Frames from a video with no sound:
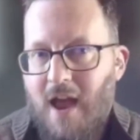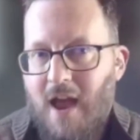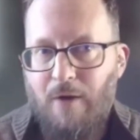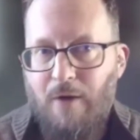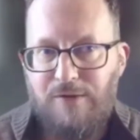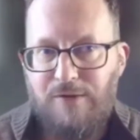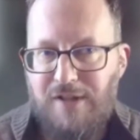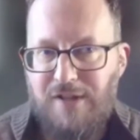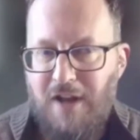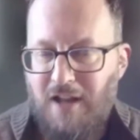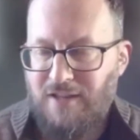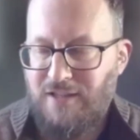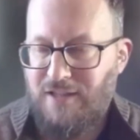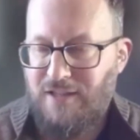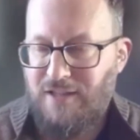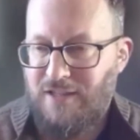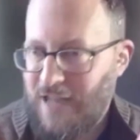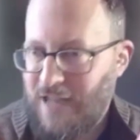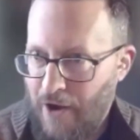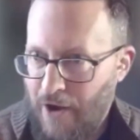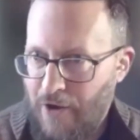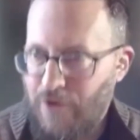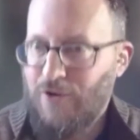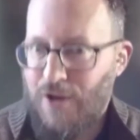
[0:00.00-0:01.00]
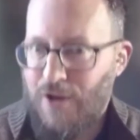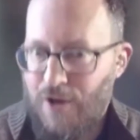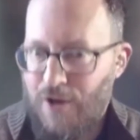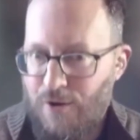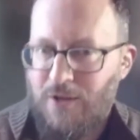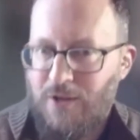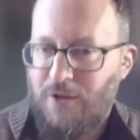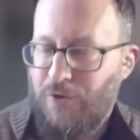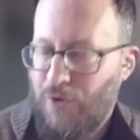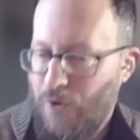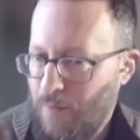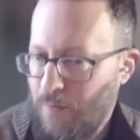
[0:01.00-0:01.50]
I was not scared to
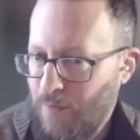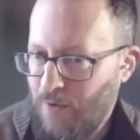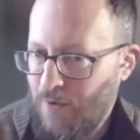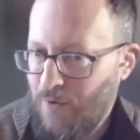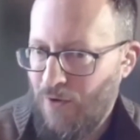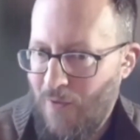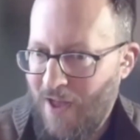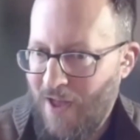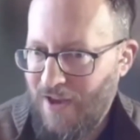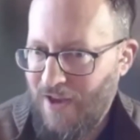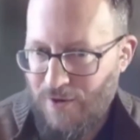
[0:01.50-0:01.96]
use the terminal.